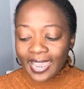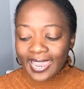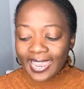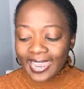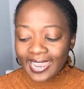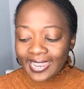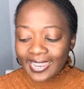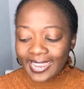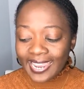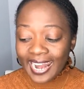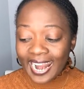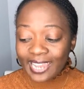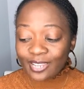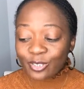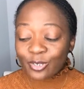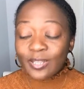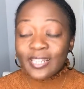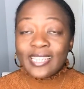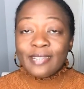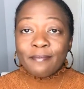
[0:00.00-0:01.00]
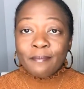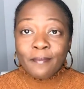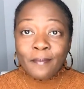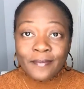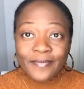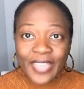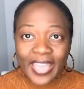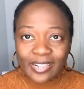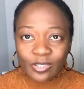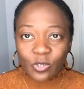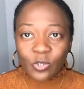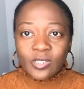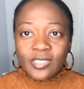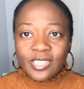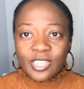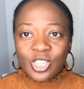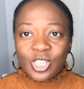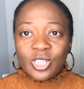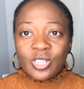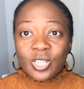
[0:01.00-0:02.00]
it actually, that
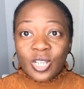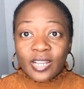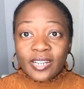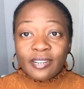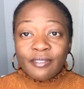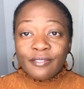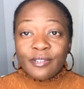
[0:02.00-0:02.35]
condition got